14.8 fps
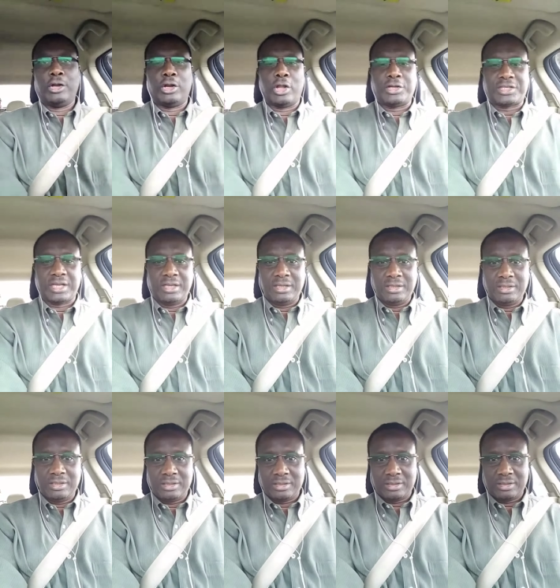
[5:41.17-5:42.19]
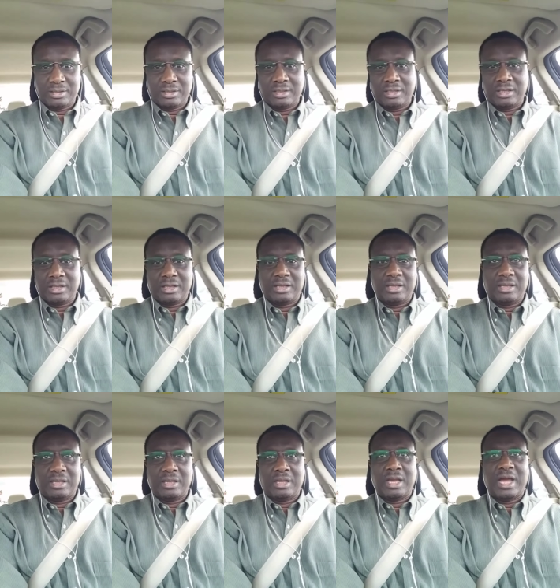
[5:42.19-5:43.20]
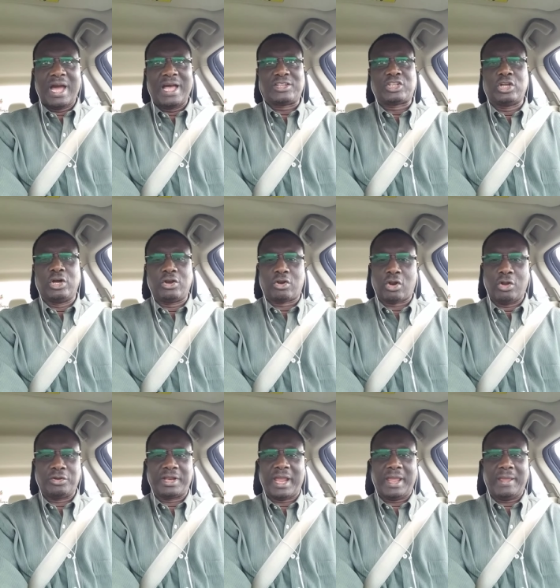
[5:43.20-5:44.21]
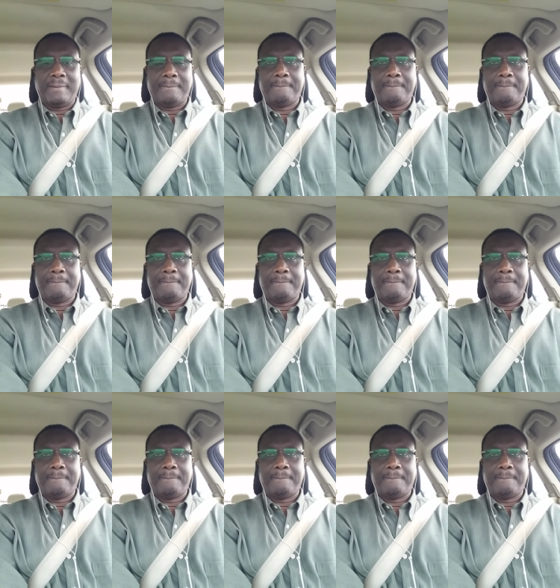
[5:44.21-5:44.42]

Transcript: Nothing has gone wrong there.